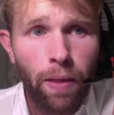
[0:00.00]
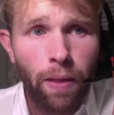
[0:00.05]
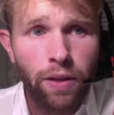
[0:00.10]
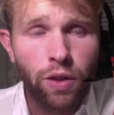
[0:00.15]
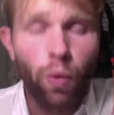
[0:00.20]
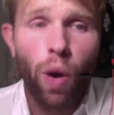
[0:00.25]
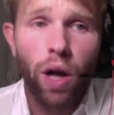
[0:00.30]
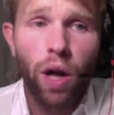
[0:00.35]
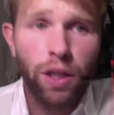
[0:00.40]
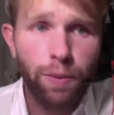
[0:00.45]

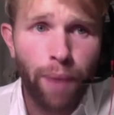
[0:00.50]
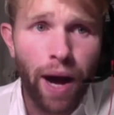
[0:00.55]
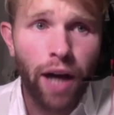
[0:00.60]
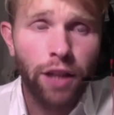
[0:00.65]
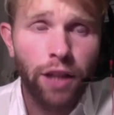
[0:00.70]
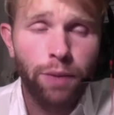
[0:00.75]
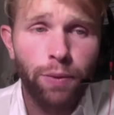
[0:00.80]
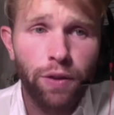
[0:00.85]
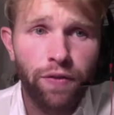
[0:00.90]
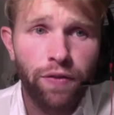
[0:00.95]
So while it's
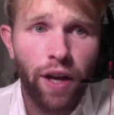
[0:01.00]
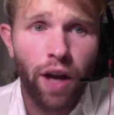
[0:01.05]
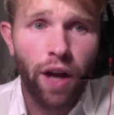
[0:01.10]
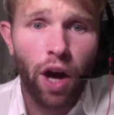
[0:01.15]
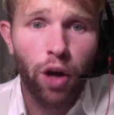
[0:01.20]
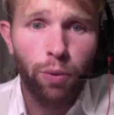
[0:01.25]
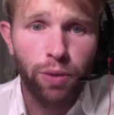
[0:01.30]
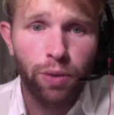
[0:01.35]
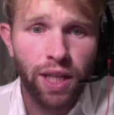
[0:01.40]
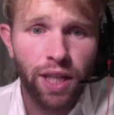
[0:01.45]
possible to find
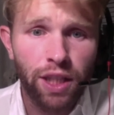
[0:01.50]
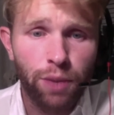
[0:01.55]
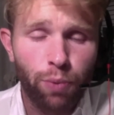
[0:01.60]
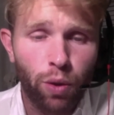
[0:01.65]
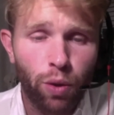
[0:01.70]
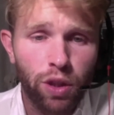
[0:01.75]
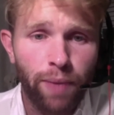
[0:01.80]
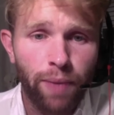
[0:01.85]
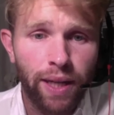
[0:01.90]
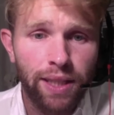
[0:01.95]
100%
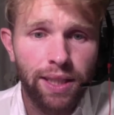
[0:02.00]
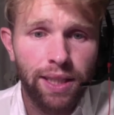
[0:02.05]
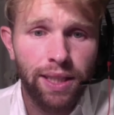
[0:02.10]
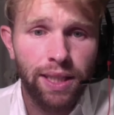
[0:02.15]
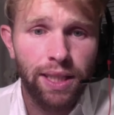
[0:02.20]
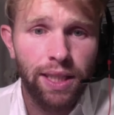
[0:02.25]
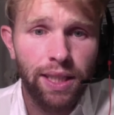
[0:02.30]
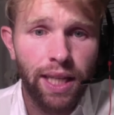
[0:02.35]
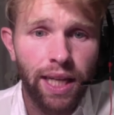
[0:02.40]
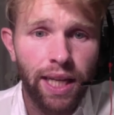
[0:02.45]
sports
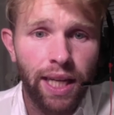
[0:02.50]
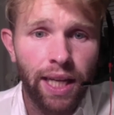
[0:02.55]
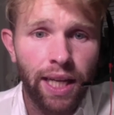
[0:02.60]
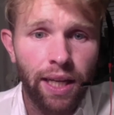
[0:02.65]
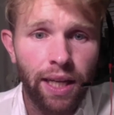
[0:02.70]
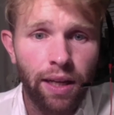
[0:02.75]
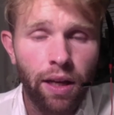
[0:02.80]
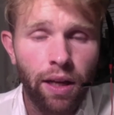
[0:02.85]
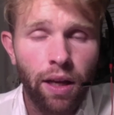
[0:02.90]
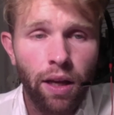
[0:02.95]
medicine
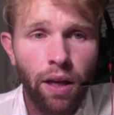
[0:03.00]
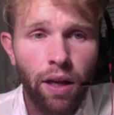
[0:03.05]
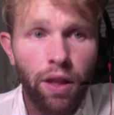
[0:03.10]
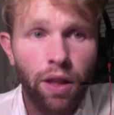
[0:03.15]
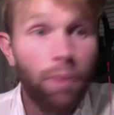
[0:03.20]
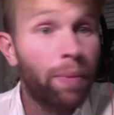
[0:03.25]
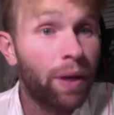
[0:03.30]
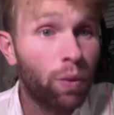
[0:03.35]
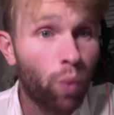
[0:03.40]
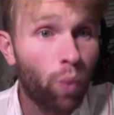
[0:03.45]
in
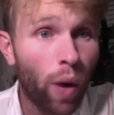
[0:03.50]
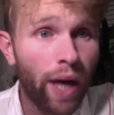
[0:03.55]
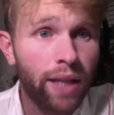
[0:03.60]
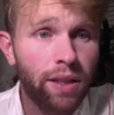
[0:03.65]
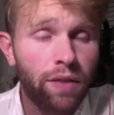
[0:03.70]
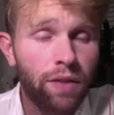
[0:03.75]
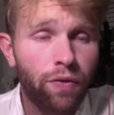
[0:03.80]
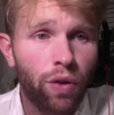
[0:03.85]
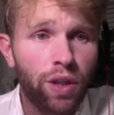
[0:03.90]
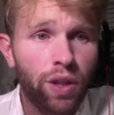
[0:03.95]
the
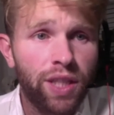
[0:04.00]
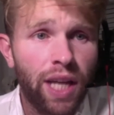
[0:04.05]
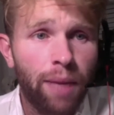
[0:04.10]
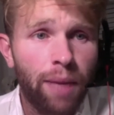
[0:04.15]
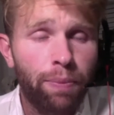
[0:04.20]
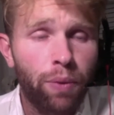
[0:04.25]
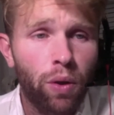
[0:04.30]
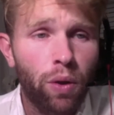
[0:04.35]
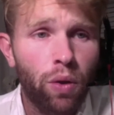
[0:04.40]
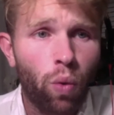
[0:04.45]
Midwest, for
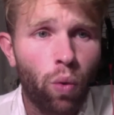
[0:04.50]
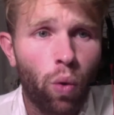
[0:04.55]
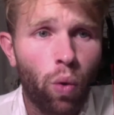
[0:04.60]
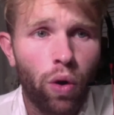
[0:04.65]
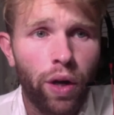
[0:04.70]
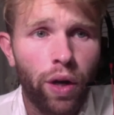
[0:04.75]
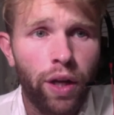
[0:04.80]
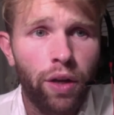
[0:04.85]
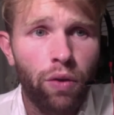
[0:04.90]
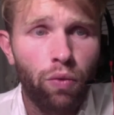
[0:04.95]
example,
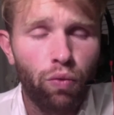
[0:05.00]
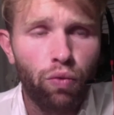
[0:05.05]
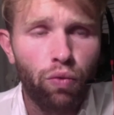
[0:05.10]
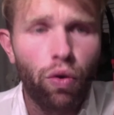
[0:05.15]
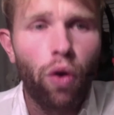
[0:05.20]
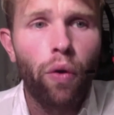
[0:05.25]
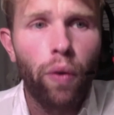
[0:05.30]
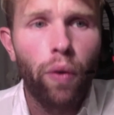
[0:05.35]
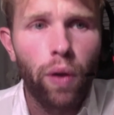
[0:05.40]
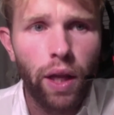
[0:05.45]
or in
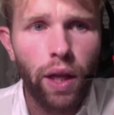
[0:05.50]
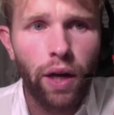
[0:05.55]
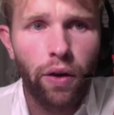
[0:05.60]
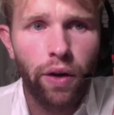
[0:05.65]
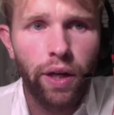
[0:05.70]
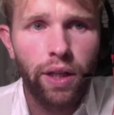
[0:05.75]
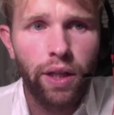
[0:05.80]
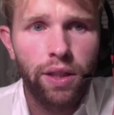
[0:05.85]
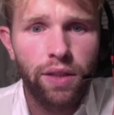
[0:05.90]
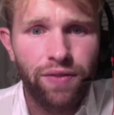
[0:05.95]
rural
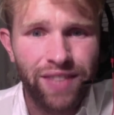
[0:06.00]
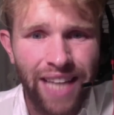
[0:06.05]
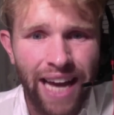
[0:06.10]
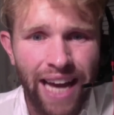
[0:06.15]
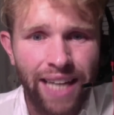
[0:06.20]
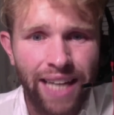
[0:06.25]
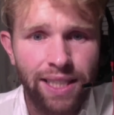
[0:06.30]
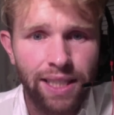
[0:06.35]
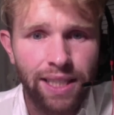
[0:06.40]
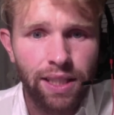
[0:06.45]
areas of
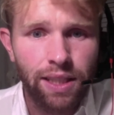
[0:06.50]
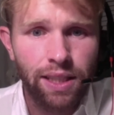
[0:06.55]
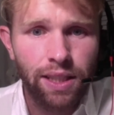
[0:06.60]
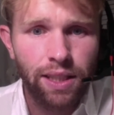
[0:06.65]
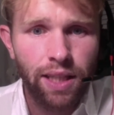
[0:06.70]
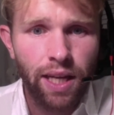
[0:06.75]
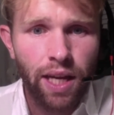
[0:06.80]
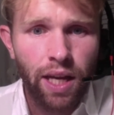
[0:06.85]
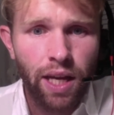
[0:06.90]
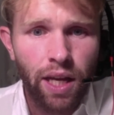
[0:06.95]
Texas,
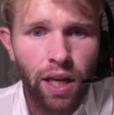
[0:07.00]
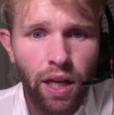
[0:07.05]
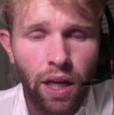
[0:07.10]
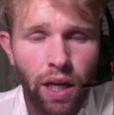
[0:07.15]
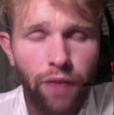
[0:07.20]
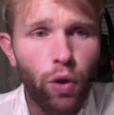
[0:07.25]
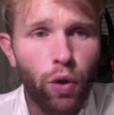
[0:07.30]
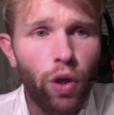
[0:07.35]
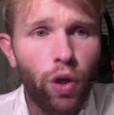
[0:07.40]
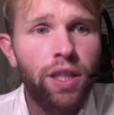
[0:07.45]

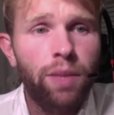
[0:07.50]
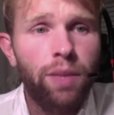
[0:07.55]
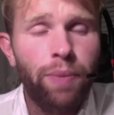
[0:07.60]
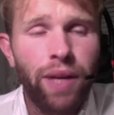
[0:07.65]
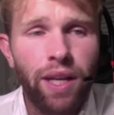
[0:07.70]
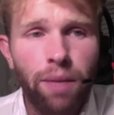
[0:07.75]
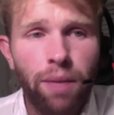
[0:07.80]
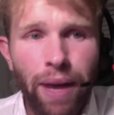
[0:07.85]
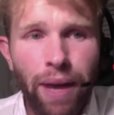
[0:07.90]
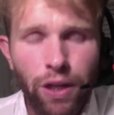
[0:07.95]
if you're looking to be
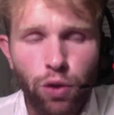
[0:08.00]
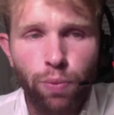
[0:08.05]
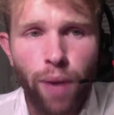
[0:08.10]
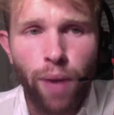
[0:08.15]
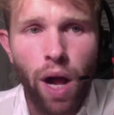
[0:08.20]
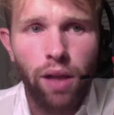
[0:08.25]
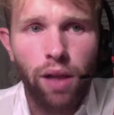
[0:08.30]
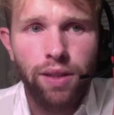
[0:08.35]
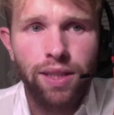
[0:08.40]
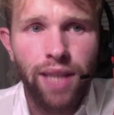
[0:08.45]
in a
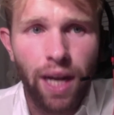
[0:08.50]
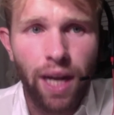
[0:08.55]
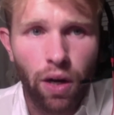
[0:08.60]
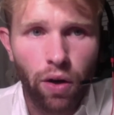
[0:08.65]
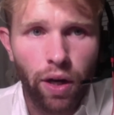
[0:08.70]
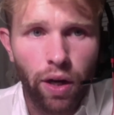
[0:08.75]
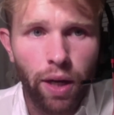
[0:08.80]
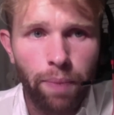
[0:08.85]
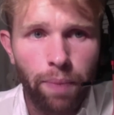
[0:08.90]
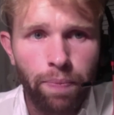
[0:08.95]
metropolitan
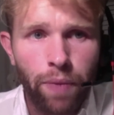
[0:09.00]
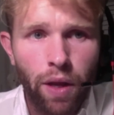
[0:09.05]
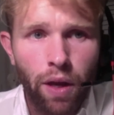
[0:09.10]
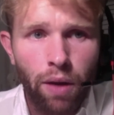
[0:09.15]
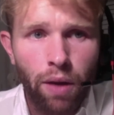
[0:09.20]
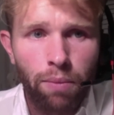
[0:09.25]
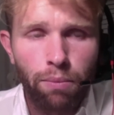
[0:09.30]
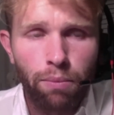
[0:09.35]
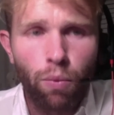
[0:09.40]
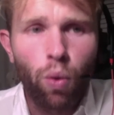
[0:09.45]
area,
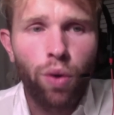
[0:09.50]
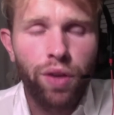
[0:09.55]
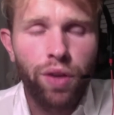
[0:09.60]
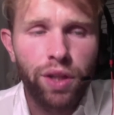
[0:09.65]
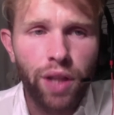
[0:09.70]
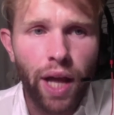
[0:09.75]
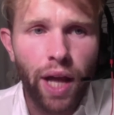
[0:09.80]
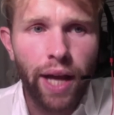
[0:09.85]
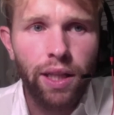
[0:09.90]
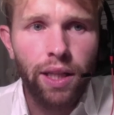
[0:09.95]
more than
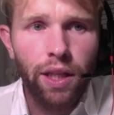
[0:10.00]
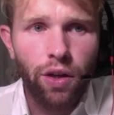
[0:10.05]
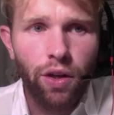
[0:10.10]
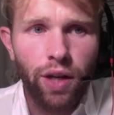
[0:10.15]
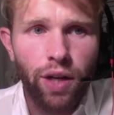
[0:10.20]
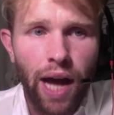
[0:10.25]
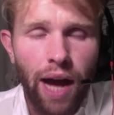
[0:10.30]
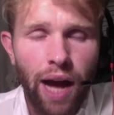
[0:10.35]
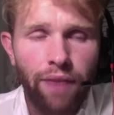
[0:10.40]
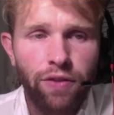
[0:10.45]
likely you're
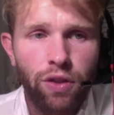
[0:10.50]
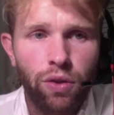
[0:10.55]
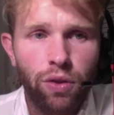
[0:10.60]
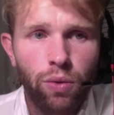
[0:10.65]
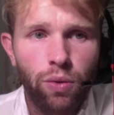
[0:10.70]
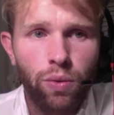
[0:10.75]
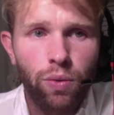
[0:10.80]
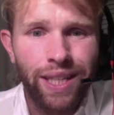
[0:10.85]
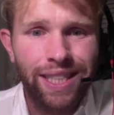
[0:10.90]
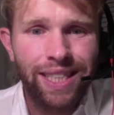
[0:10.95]
going to have
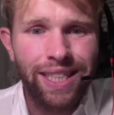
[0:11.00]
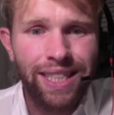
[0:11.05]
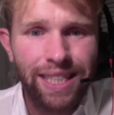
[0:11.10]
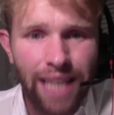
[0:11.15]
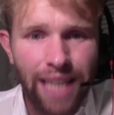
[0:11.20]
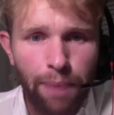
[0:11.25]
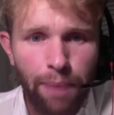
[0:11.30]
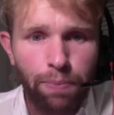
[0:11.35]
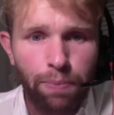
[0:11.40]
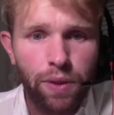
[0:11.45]
to
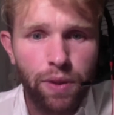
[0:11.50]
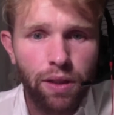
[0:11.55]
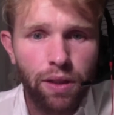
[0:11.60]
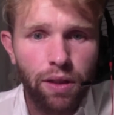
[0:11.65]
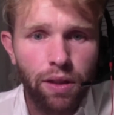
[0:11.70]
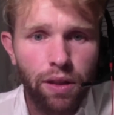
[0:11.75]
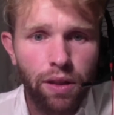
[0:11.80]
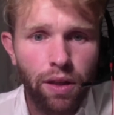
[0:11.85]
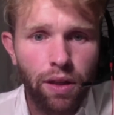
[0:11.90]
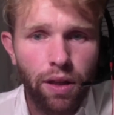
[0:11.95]
accept
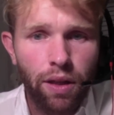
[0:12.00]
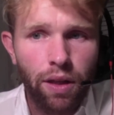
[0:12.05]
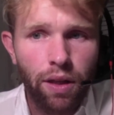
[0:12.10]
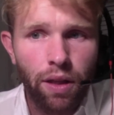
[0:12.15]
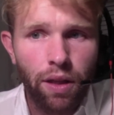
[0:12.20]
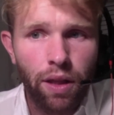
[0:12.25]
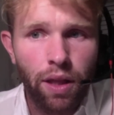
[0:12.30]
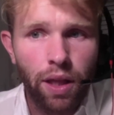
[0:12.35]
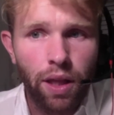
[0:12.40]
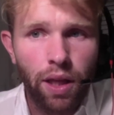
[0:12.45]

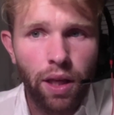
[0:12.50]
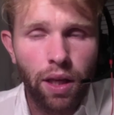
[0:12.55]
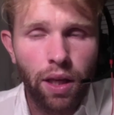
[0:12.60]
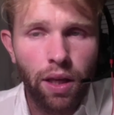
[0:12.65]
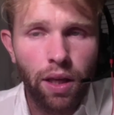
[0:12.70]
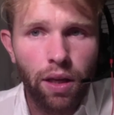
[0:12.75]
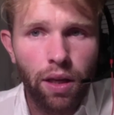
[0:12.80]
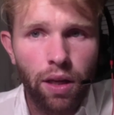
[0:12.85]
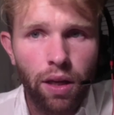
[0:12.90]
the